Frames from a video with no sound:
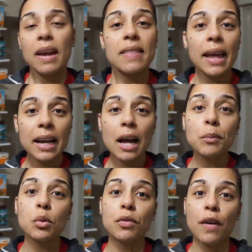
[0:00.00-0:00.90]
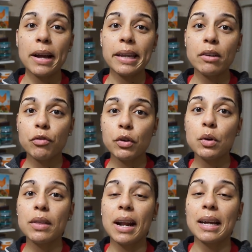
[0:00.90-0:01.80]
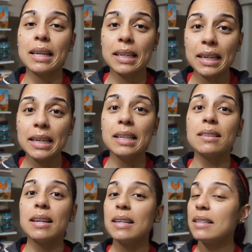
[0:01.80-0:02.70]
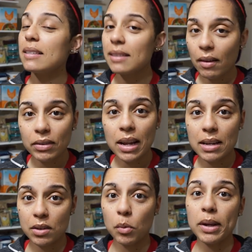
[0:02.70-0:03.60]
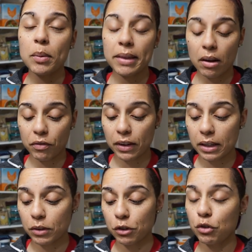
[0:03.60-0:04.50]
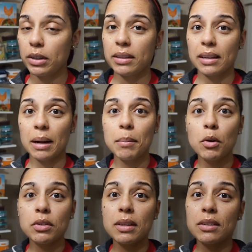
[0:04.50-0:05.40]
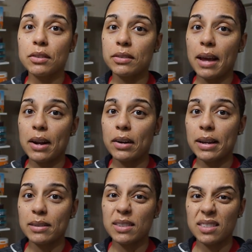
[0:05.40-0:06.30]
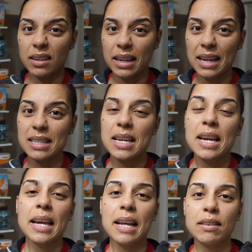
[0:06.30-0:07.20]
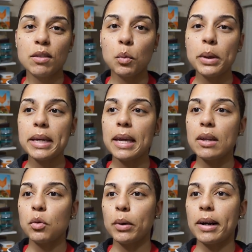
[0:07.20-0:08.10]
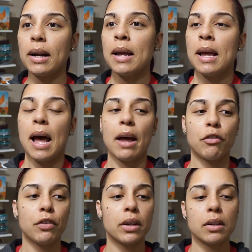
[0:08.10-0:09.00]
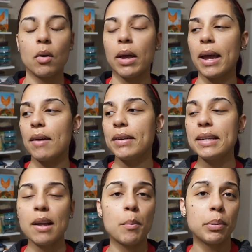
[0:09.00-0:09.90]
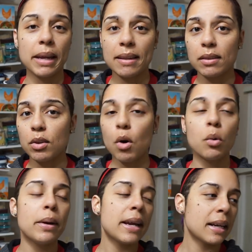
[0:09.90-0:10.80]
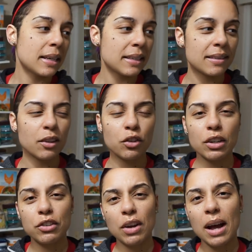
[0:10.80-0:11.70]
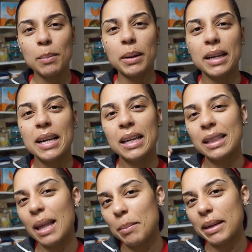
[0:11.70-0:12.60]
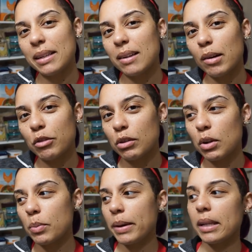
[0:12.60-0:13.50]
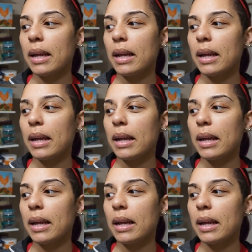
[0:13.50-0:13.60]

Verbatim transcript: And that comes with finding food that I can eat seven days a week without feeling restricted. Like most of these are Saturdays or Sundays. It's the weekend where I felt, okay, I've eaten on plan this whole week and I did such a good job, but let me indulge a little bit.